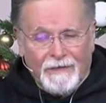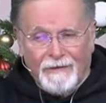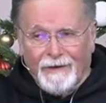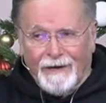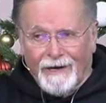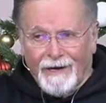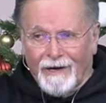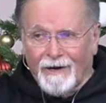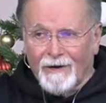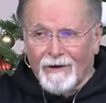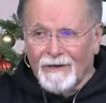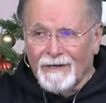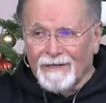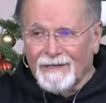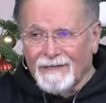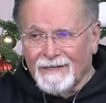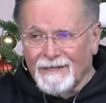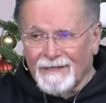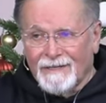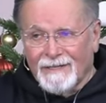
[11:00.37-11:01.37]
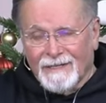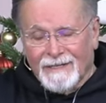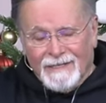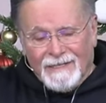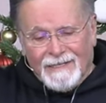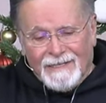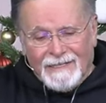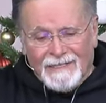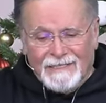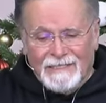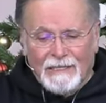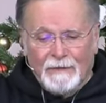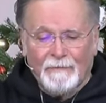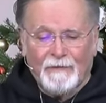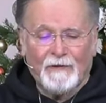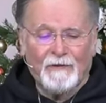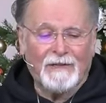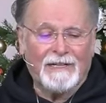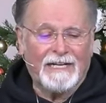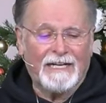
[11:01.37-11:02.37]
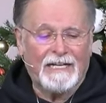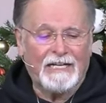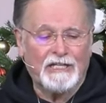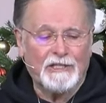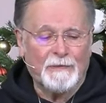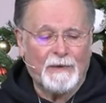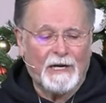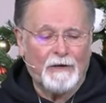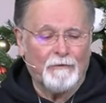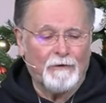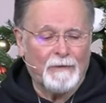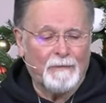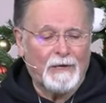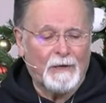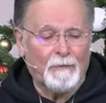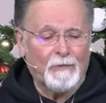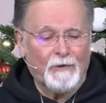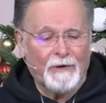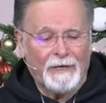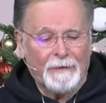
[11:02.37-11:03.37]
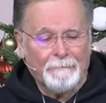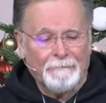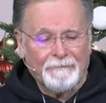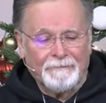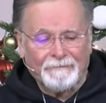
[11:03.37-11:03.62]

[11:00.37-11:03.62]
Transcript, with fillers: in their hair. Some of you ladies might remember it.